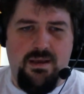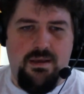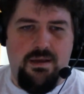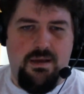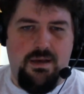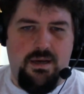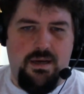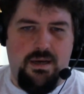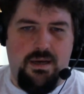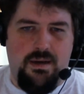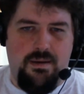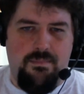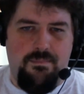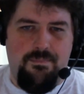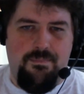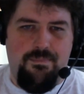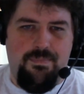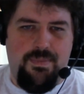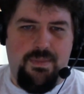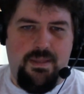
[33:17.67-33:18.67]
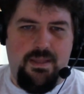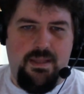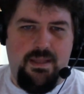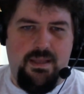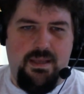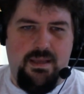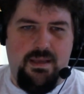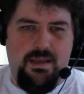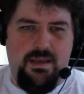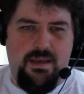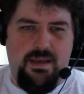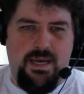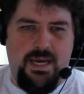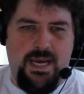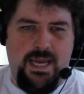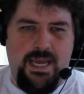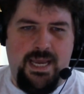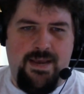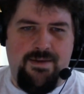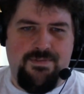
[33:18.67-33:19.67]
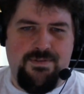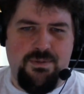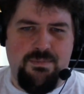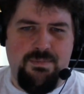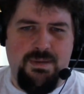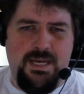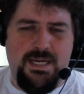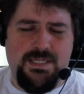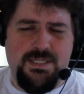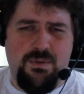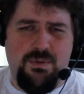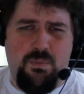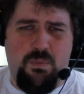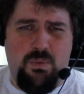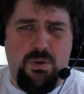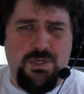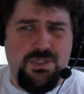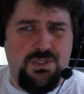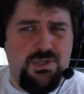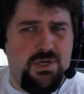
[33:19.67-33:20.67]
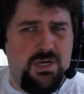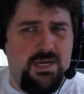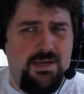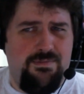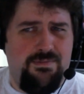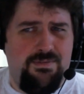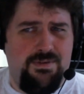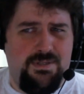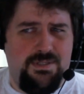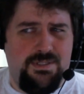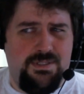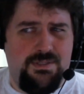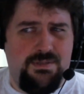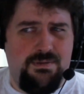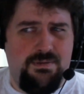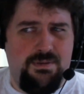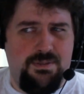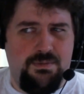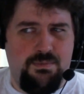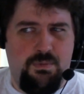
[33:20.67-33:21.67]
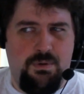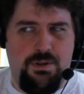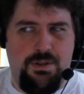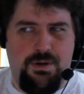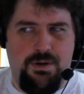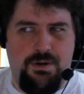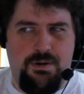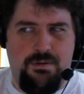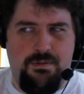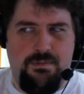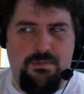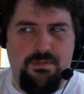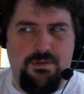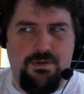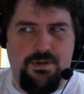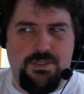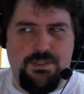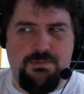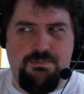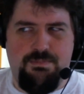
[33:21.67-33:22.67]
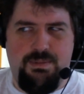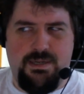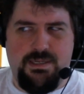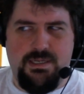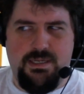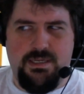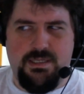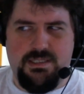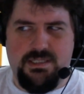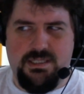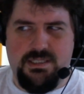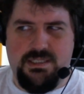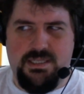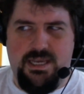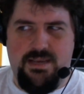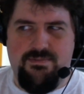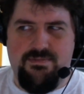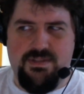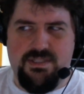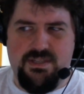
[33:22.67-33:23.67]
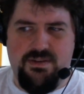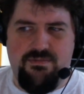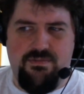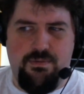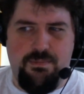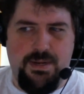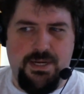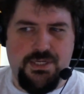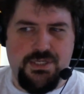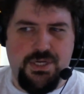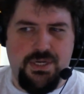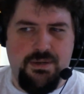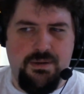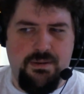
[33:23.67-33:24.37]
I have to imagine OneDrive is where they're expecting us to save this information.